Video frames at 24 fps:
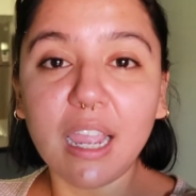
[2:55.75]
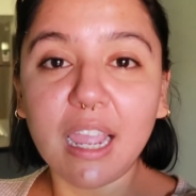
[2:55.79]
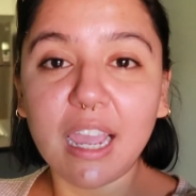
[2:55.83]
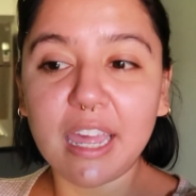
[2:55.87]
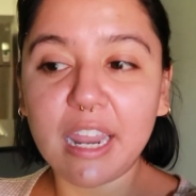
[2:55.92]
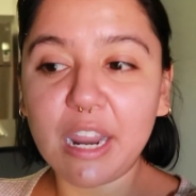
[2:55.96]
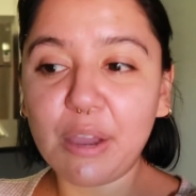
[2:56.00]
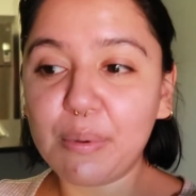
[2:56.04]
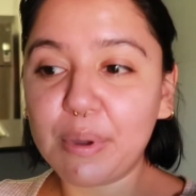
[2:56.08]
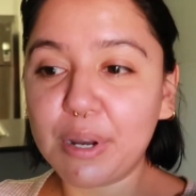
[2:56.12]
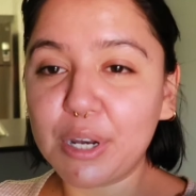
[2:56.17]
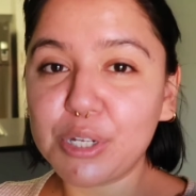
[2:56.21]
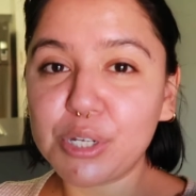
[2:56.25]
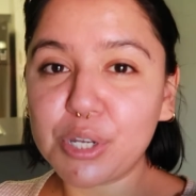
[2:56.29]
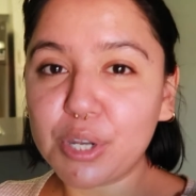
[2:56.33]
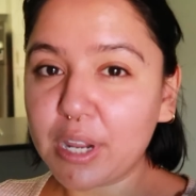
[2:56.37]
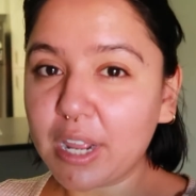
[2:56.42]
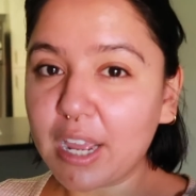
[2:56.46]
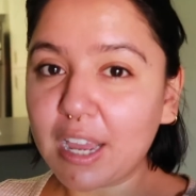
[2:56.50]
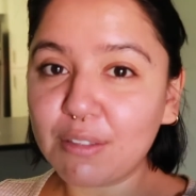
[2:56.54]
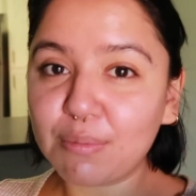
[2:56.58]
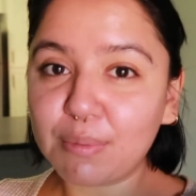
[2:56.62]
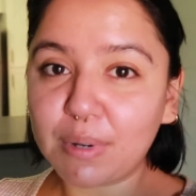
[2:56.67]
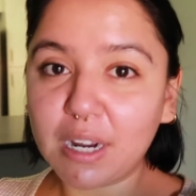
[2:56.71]
And I want to show you
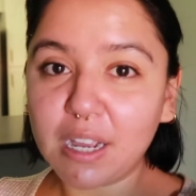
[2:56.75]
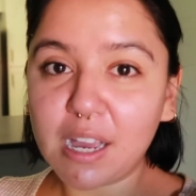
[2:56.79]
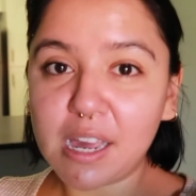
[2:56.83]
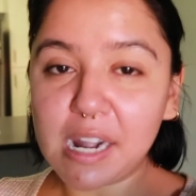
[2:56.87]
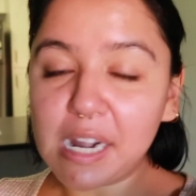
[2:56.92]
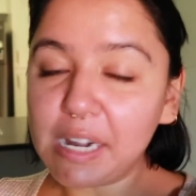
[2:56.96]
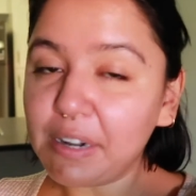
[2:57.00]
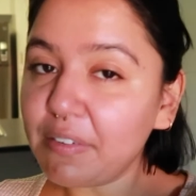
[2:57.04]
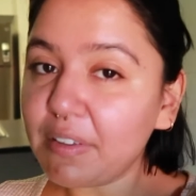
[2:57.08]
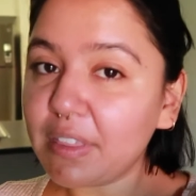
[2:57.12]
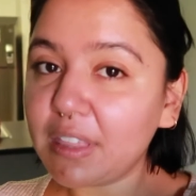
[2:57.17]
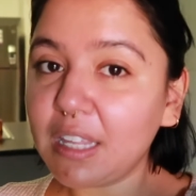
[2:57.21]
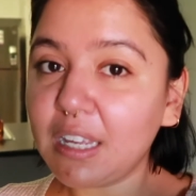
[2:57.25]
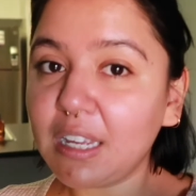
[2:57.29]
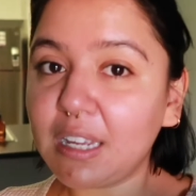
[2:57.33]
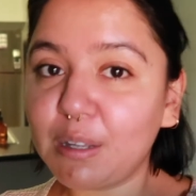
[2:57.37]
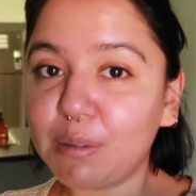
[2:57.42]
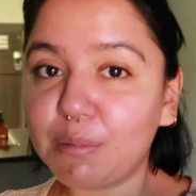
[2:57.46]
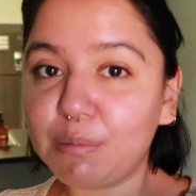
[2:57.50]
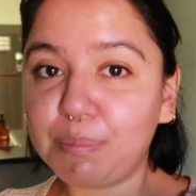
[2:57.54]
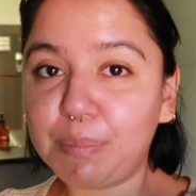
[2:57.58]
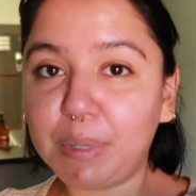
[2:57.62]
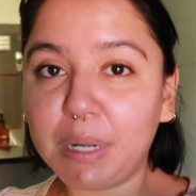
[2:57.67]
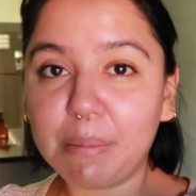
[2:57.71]
guys where I got everything,
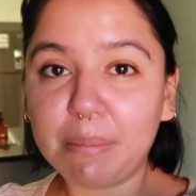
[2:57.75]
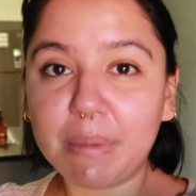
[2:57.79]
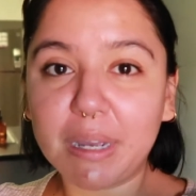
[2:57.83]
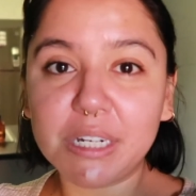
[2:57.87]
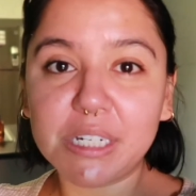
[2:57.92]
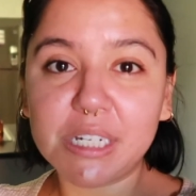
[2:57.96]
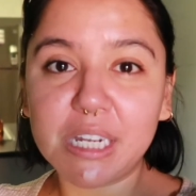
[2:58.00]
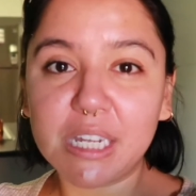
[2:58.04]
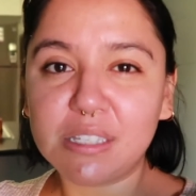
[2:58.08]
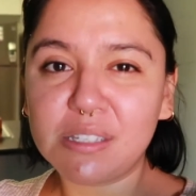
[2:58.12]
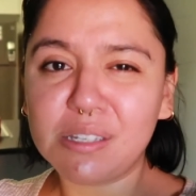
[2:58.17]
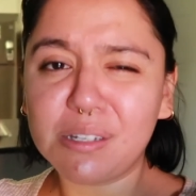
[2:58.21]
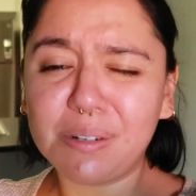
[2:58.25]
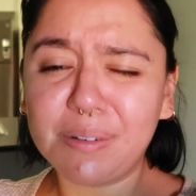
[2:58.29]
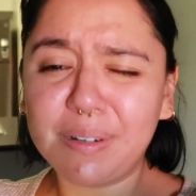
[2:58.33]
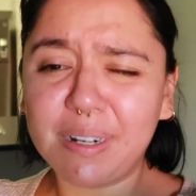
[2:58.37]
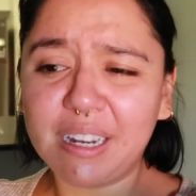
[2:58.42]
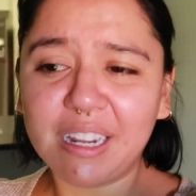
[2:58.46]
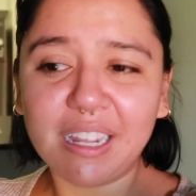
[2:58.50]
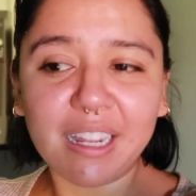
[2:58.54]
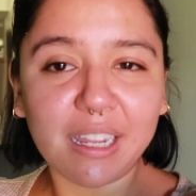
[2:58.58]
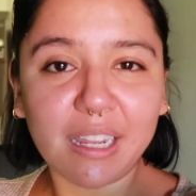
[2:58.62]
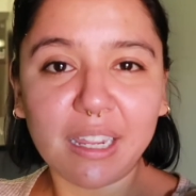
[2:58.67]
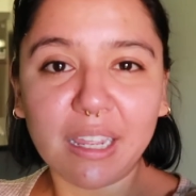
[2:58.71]
because pretty much it's
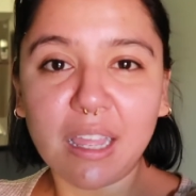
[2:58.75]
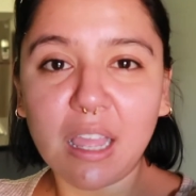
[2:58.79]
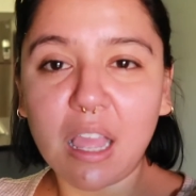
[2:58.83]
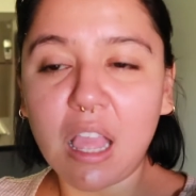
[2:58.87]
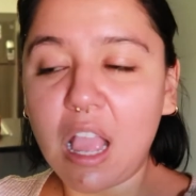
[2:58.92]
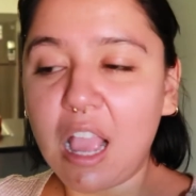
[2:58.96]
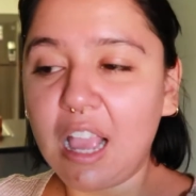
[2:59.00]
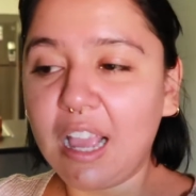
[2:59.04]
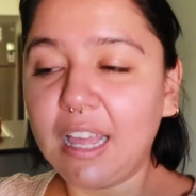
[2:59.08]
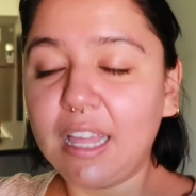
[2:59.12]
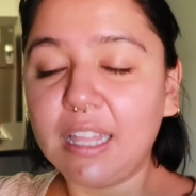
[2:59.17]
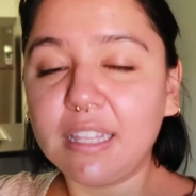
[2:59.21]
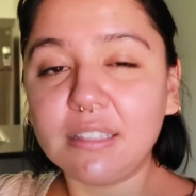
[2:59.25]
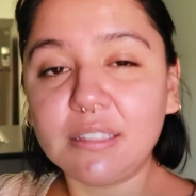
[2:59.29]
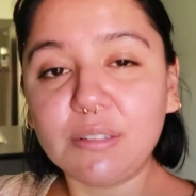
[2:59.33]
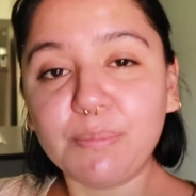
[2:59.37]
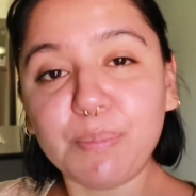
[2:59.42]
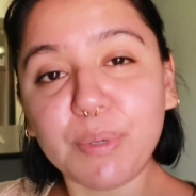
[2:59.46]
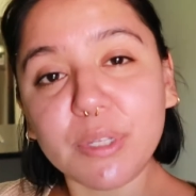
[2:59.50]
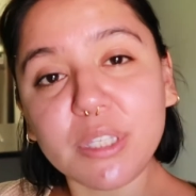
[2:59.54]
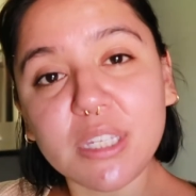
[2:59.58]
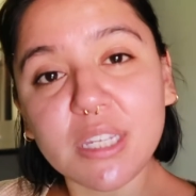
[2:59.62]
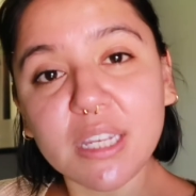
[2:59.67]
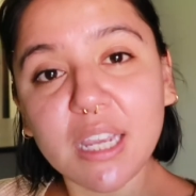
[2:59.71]
already
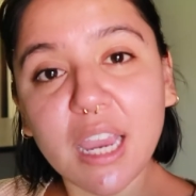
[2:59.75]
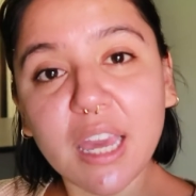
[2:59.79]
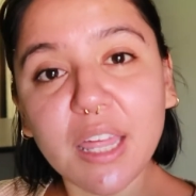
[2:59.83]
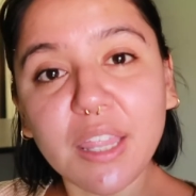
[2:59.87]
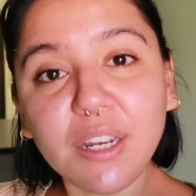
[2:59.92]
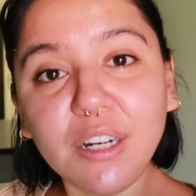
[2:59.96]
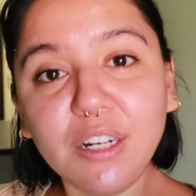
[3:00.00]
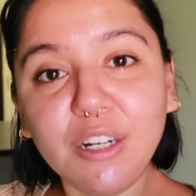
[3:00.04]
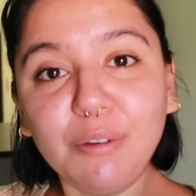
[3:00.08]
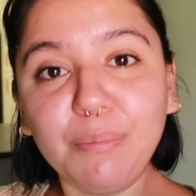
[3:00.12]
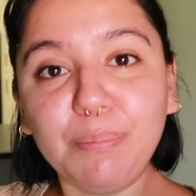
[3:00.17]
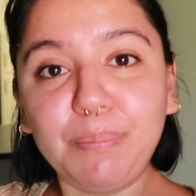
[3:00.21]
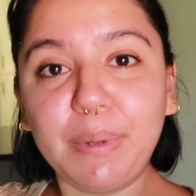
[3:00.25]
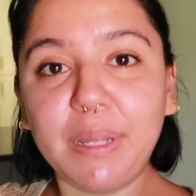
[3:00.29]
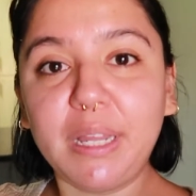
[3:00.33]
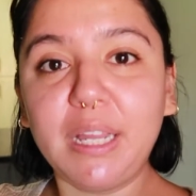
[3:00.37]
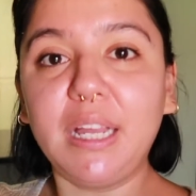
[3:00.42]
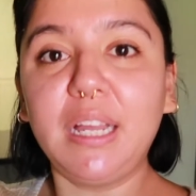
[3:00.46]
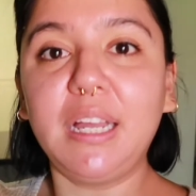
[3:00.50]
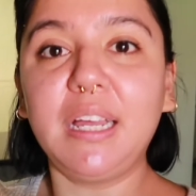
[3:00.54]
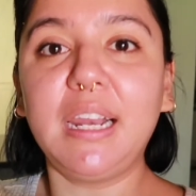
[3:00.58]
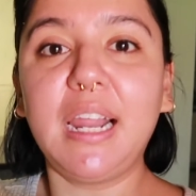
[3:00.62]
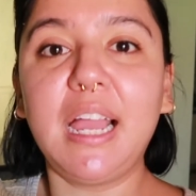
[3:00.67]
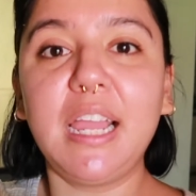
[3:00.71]
put together,
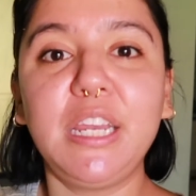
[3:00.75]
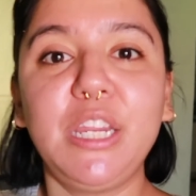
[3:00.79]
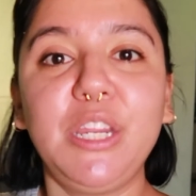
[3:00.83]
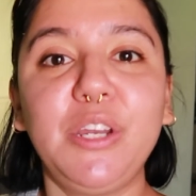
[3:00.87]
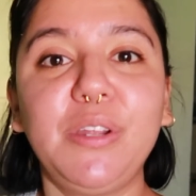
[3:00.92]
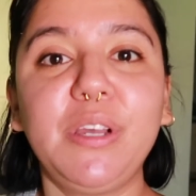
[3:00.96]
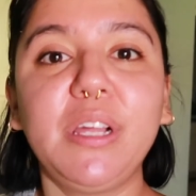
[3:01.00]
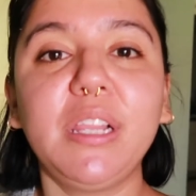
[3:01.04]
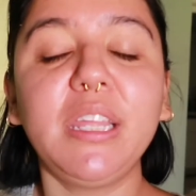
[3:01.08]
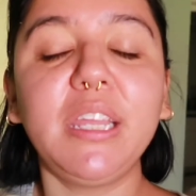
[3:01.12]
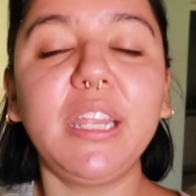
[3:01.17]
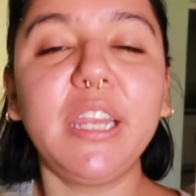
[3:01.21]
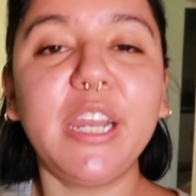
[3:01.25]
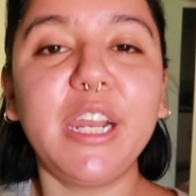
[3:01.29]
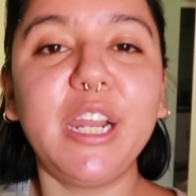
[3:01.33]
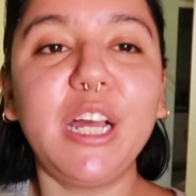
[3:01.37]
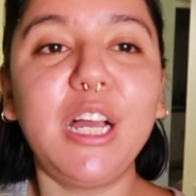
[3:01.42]
but I need to clean it